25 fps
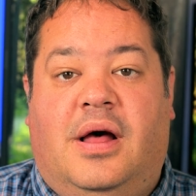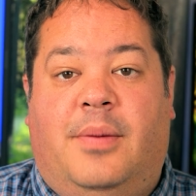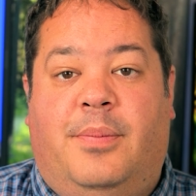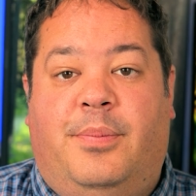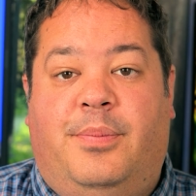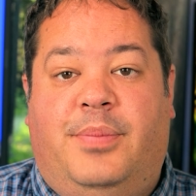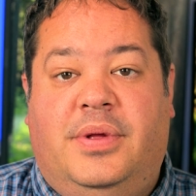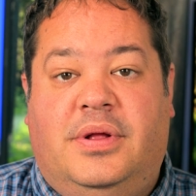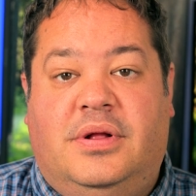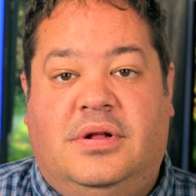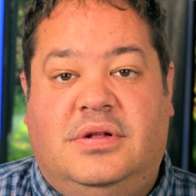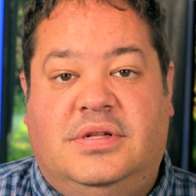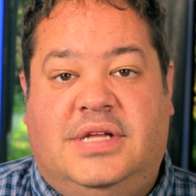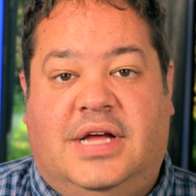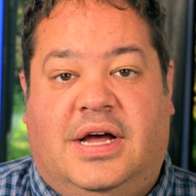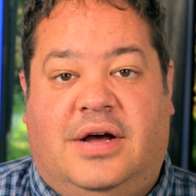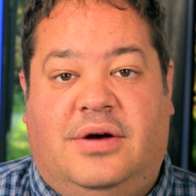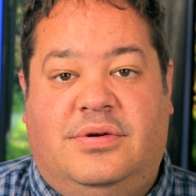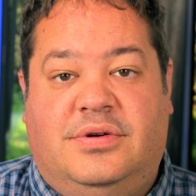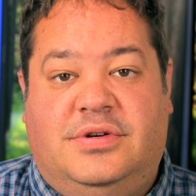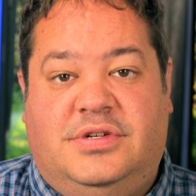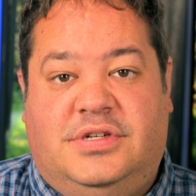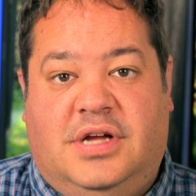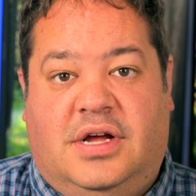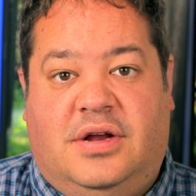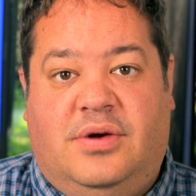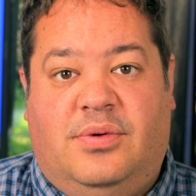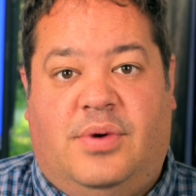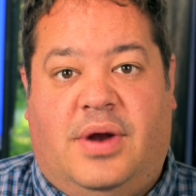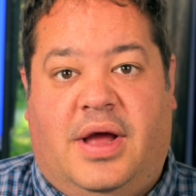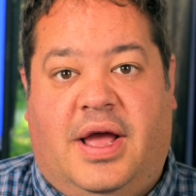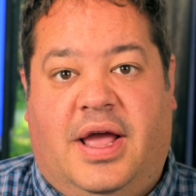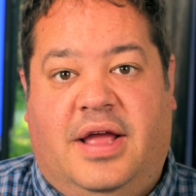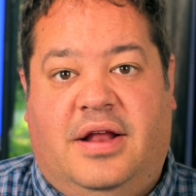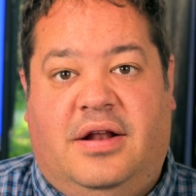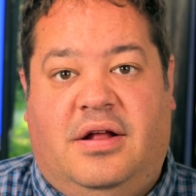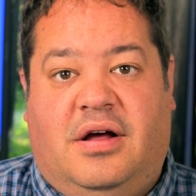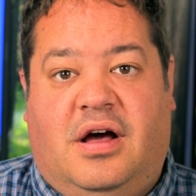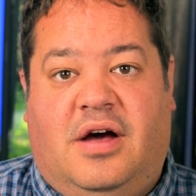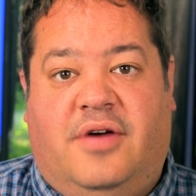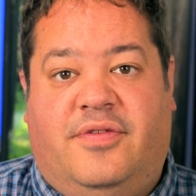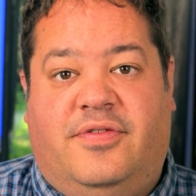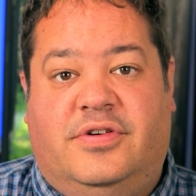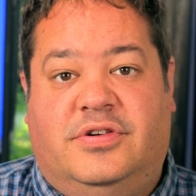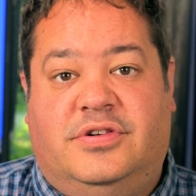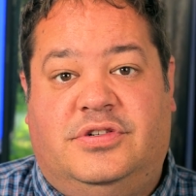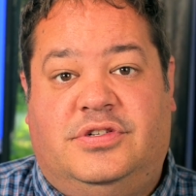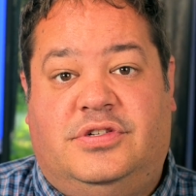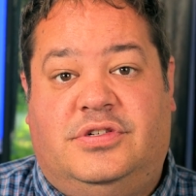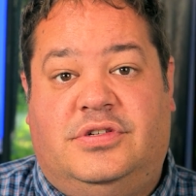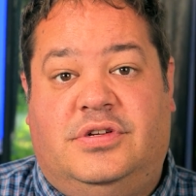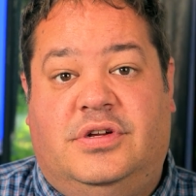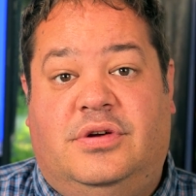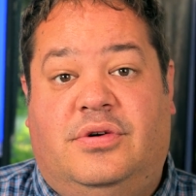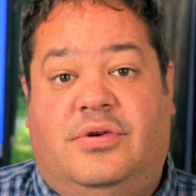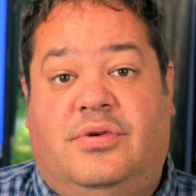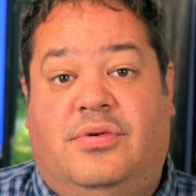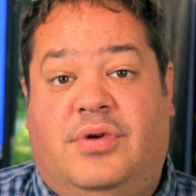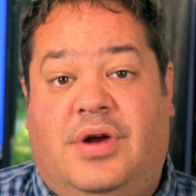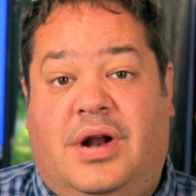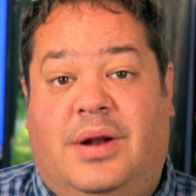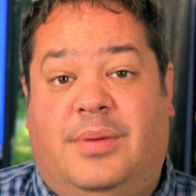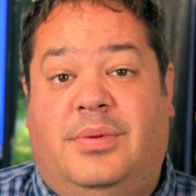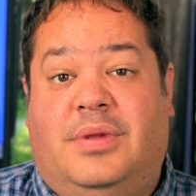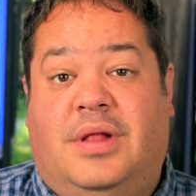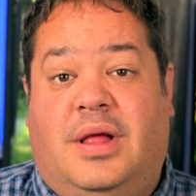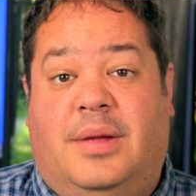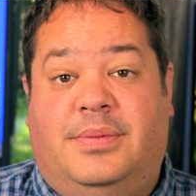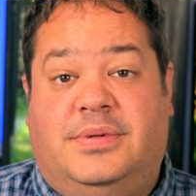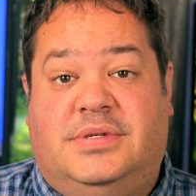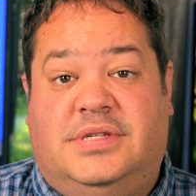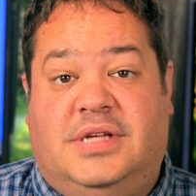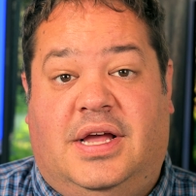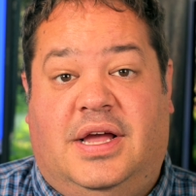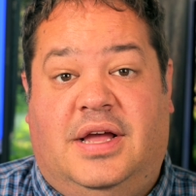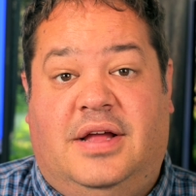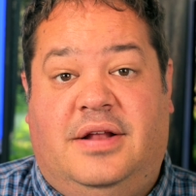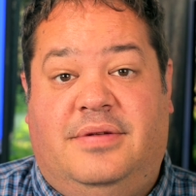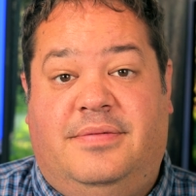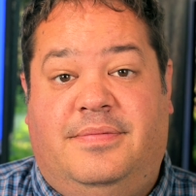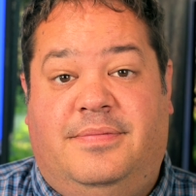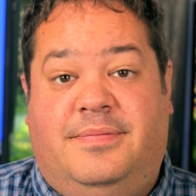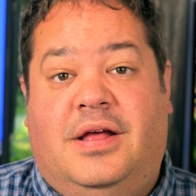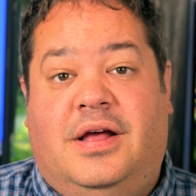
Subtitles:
a build out done right offers incredible upside.